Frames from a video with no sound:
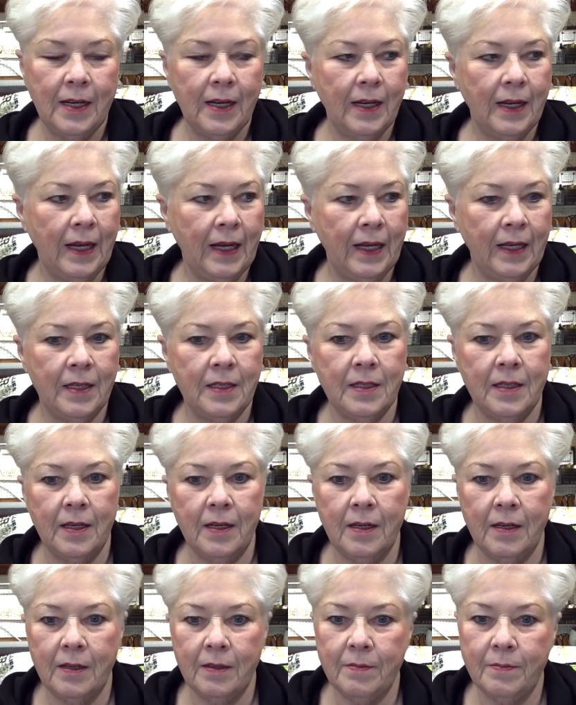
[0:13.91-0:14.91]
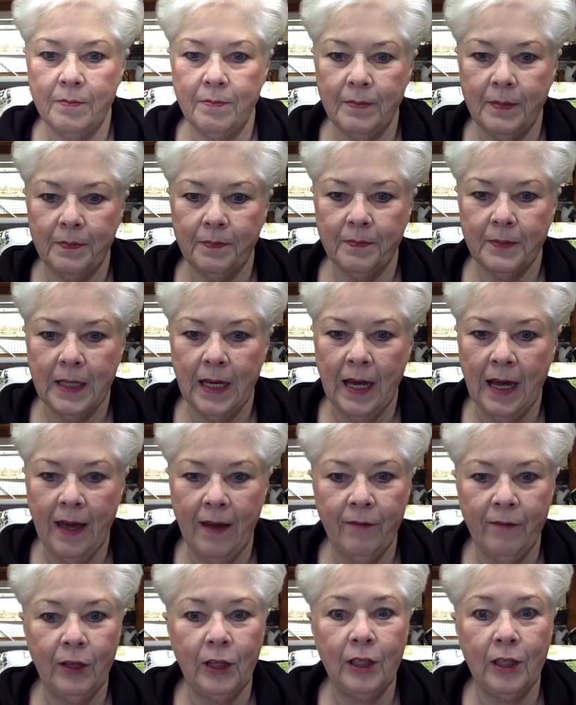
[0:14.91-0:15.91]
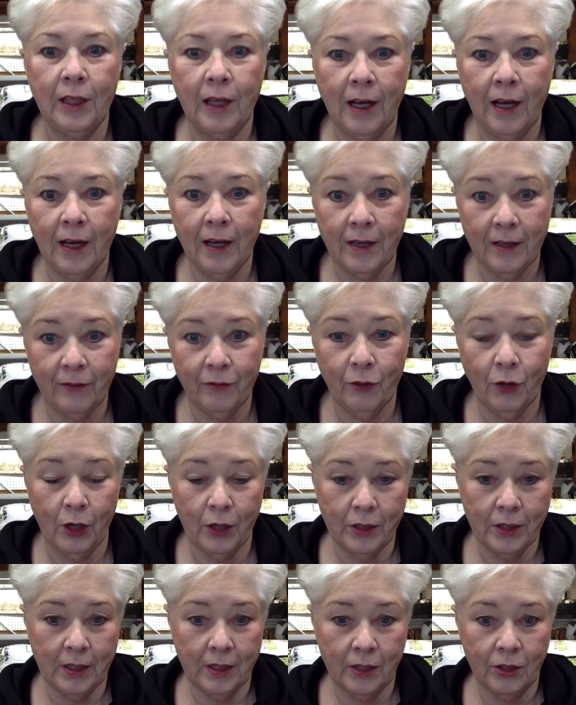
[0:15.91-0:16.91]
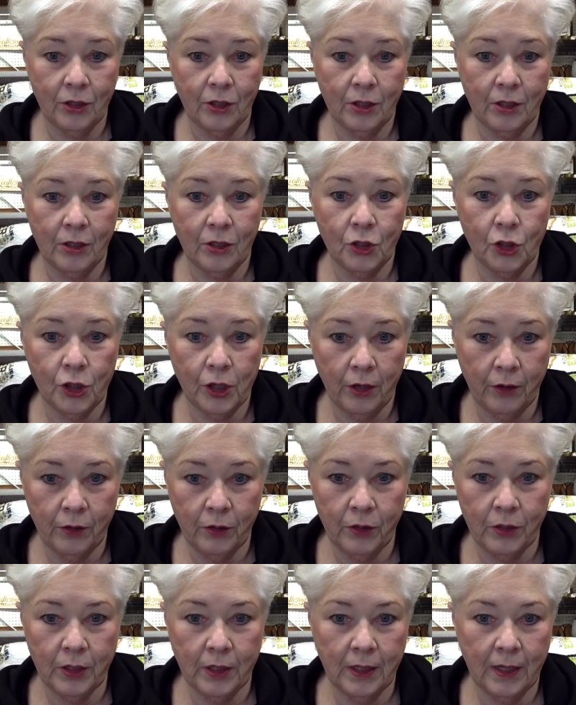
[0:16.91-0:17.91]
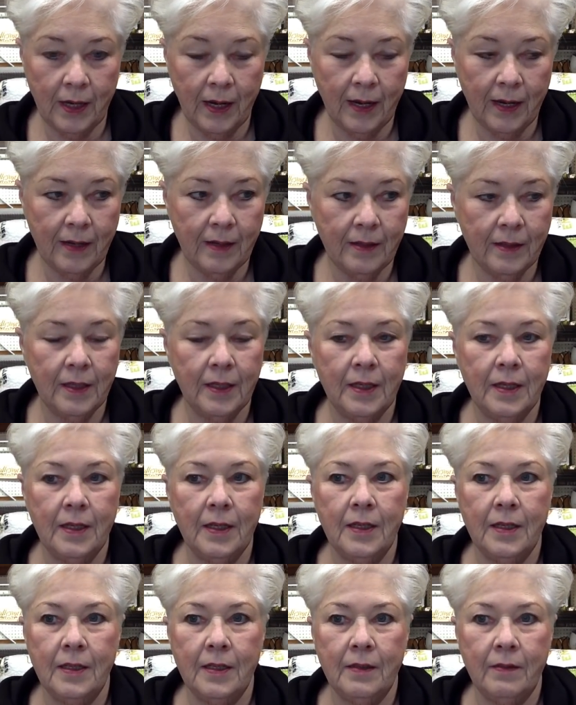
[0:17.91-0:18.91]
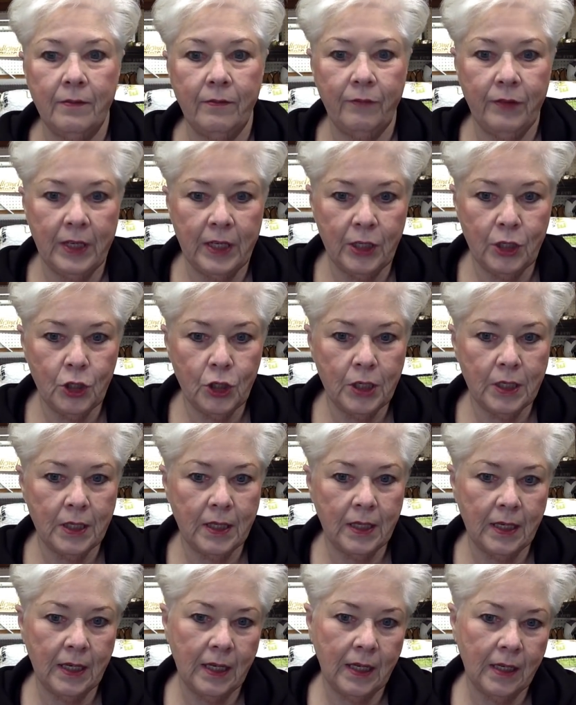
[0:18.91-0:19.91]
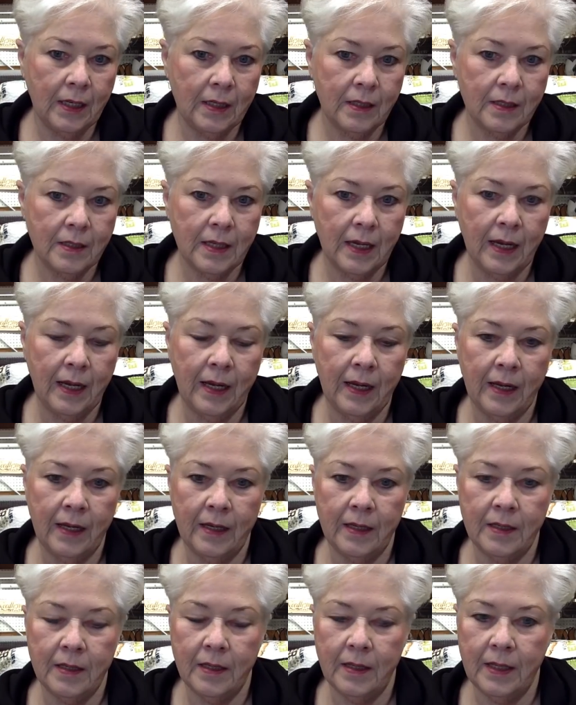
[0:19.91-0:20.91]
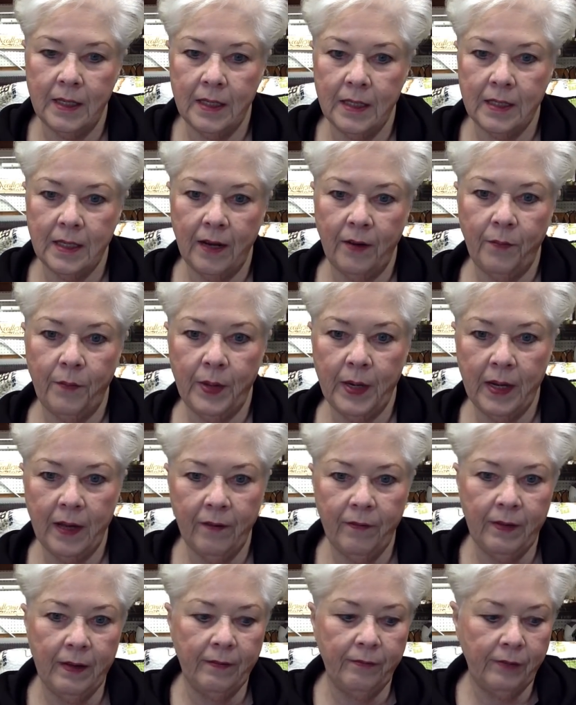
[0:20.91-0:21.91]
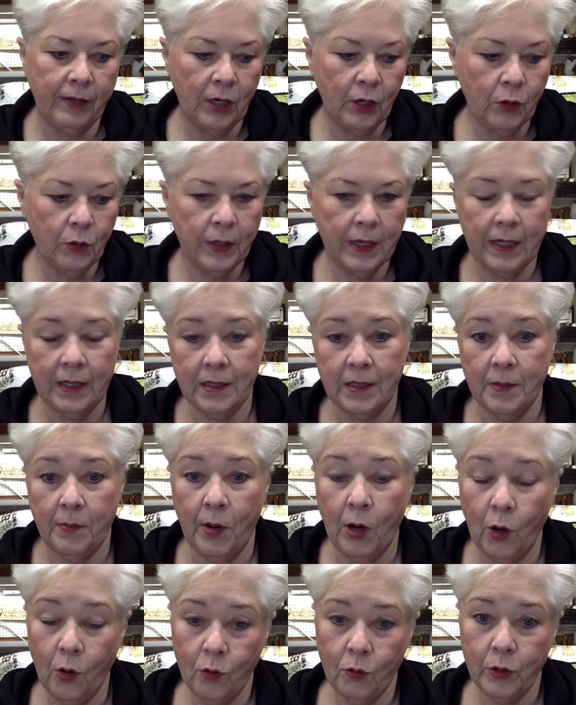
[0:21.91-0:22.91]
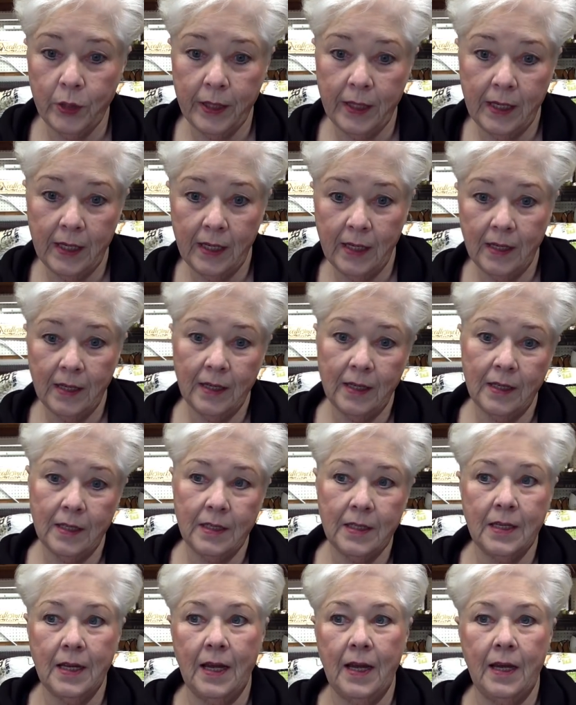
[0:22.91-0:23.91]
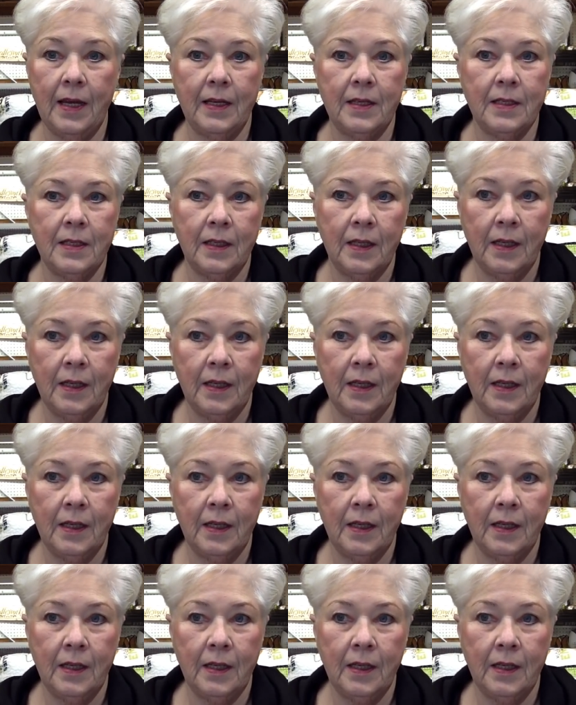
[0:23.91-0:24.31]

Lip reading: and I have a lot of cross stitch to show you today. Finished things and things that have been FFO'd and some old things, and